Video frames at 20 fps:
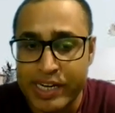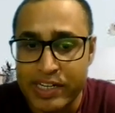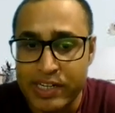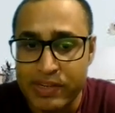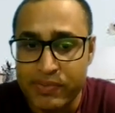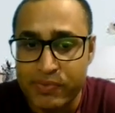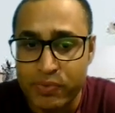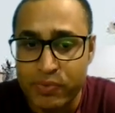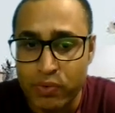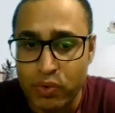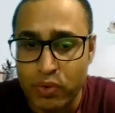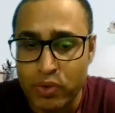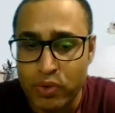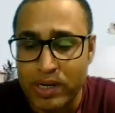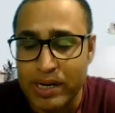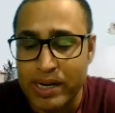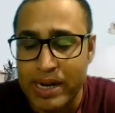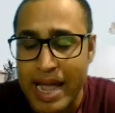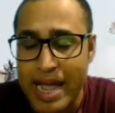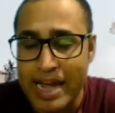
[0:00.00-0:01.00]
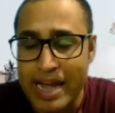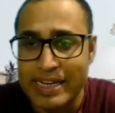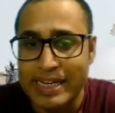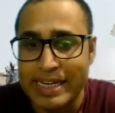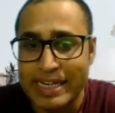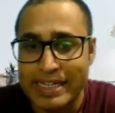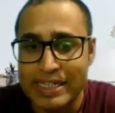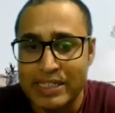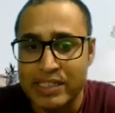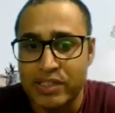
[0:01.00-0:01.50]
84
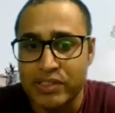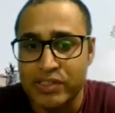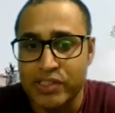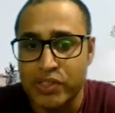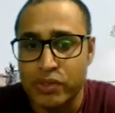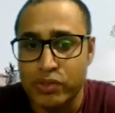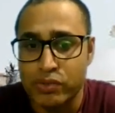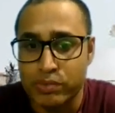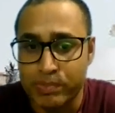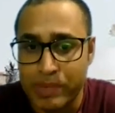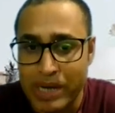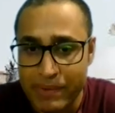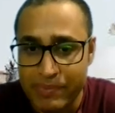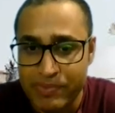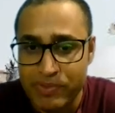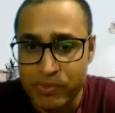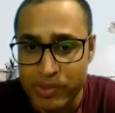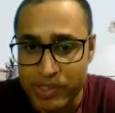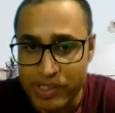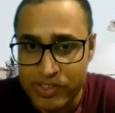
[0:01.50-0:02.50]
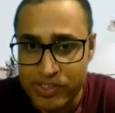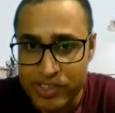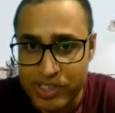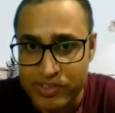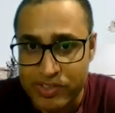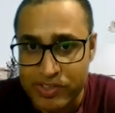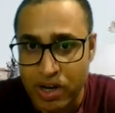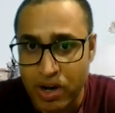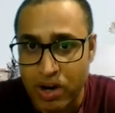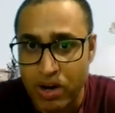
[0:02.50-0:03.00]
lakh
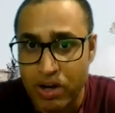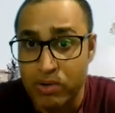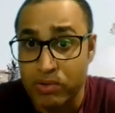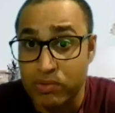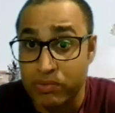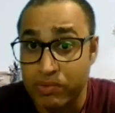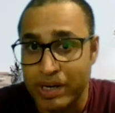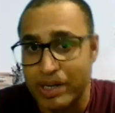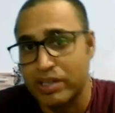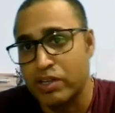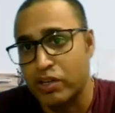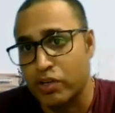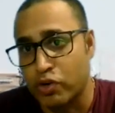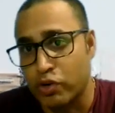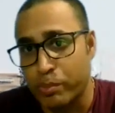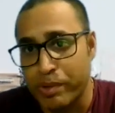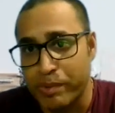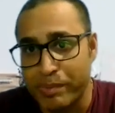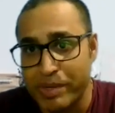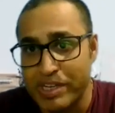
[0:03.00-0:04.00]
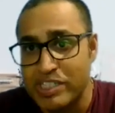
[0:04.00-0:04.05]
18,526 or 1 crore rupee,